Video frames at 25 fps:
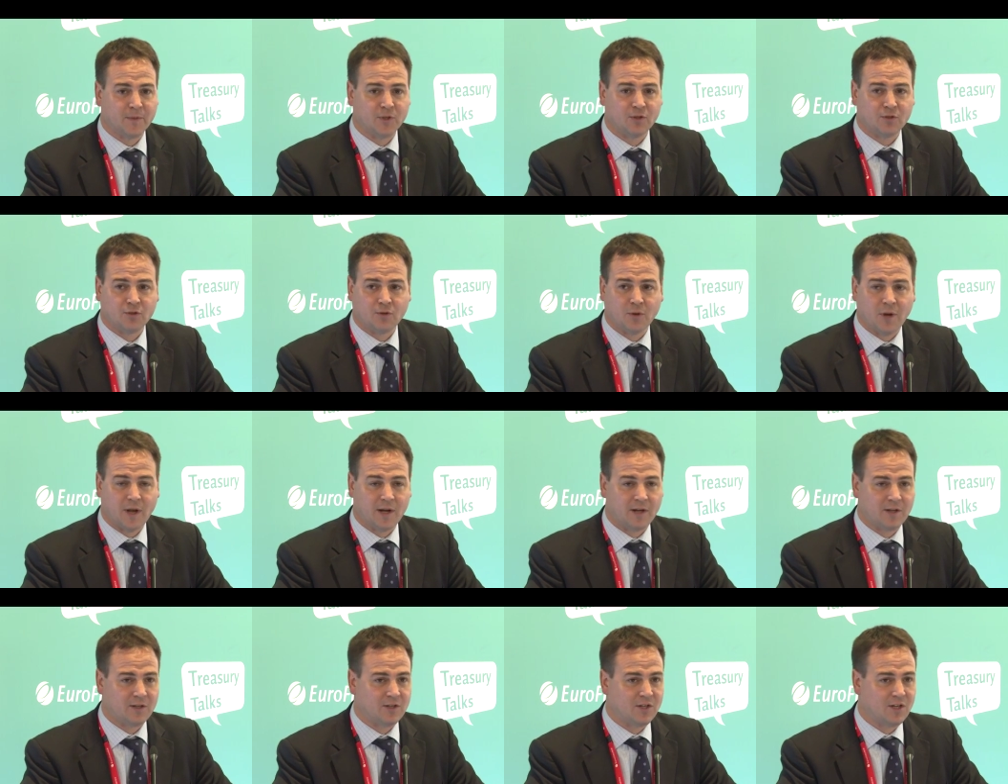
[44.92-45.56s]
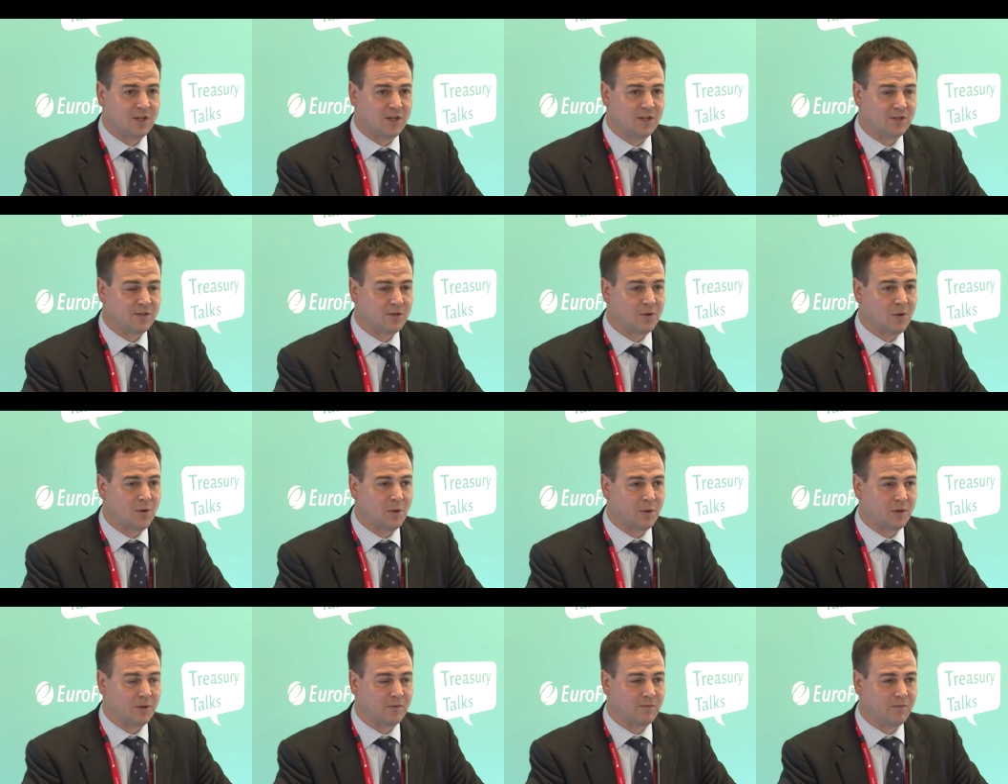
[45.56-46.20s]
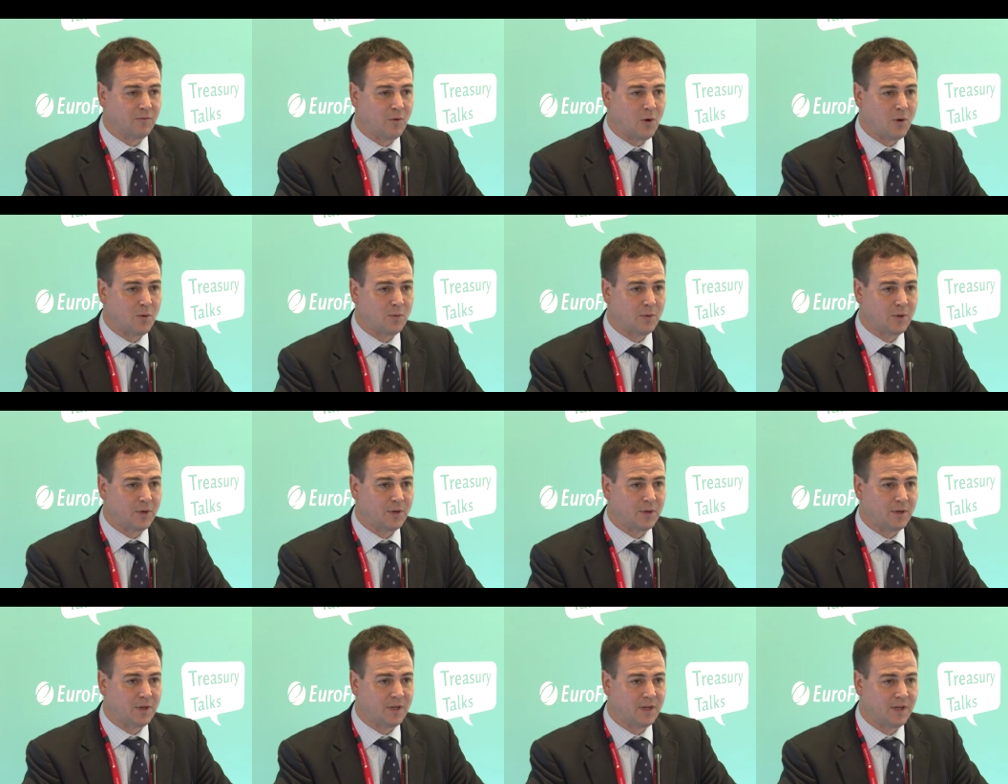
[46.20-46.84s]
strategies going
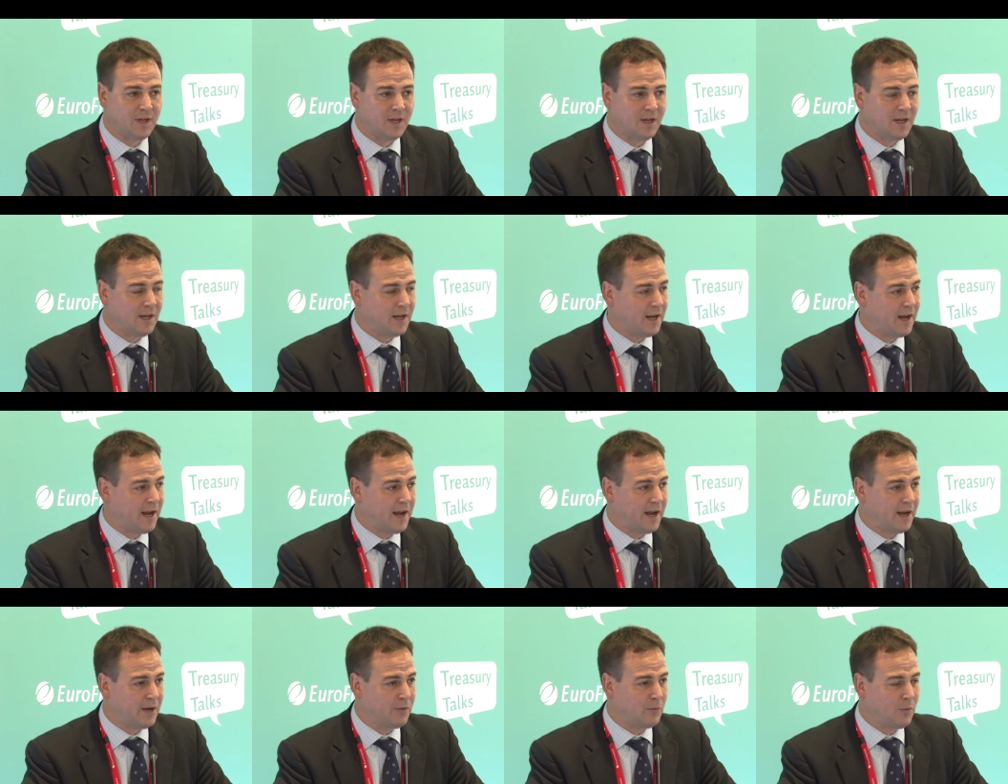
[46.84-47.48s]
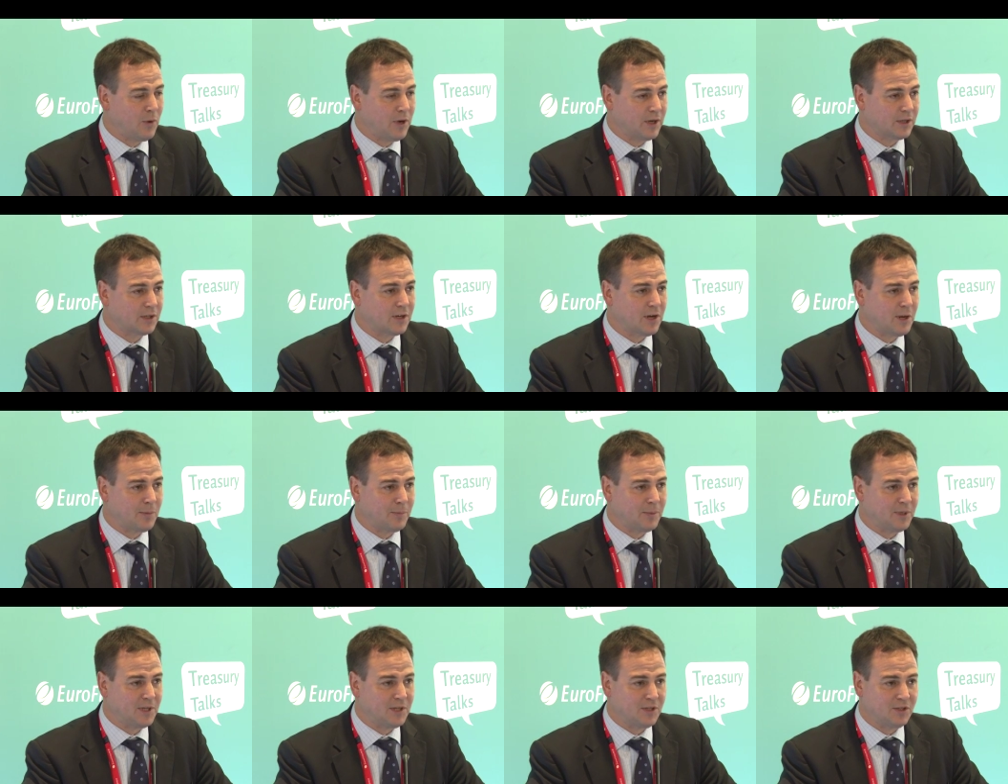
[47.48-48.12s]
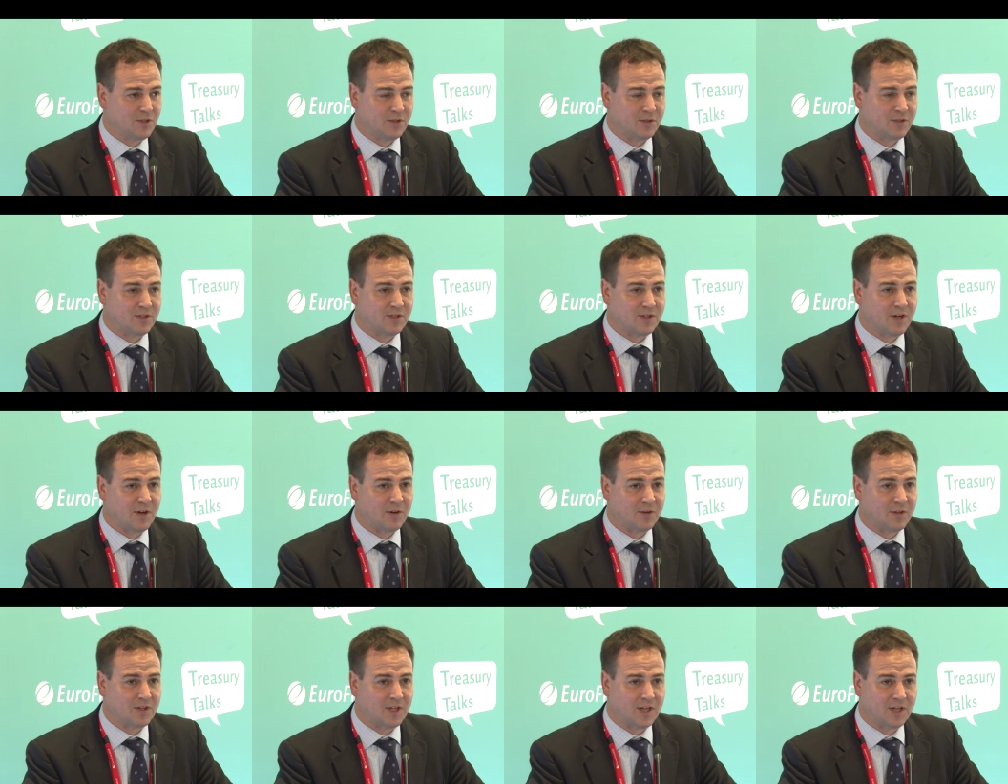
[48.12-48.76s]
forward, and what companies should
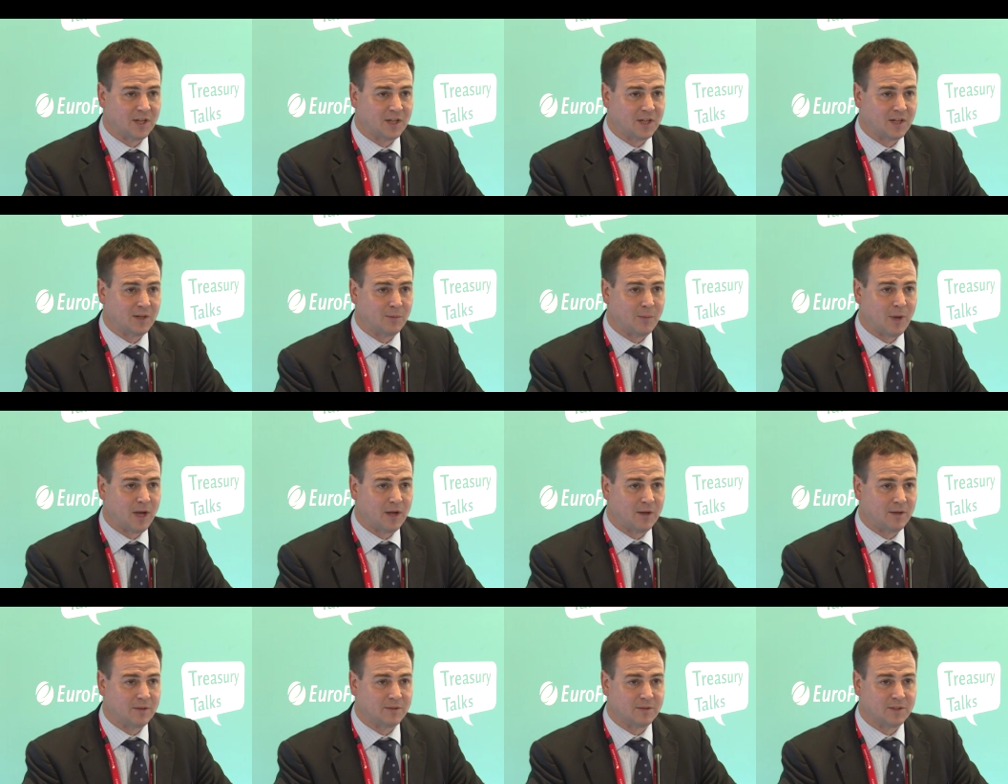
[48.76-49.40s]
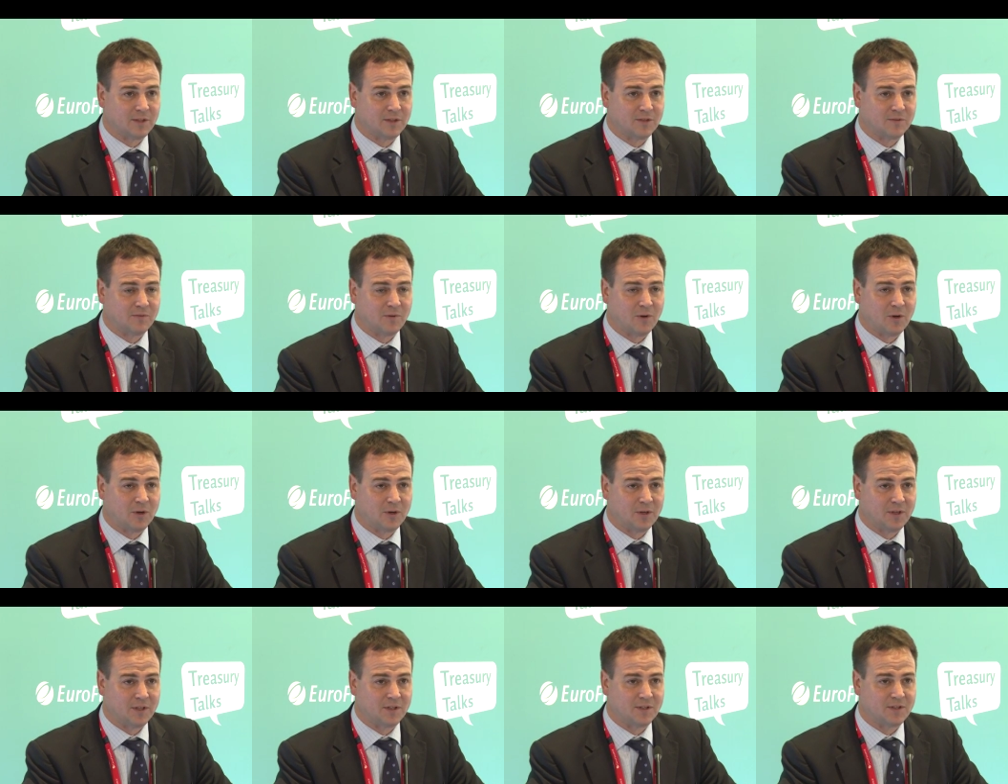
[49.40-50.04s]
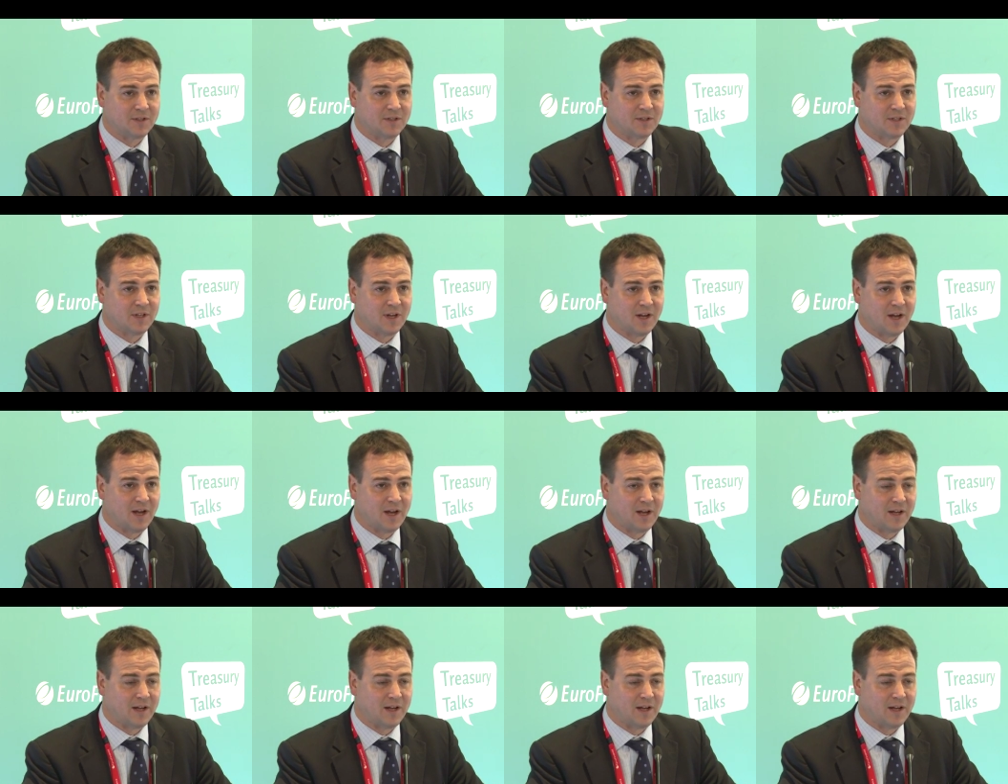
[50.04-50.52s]
start thinking about as far as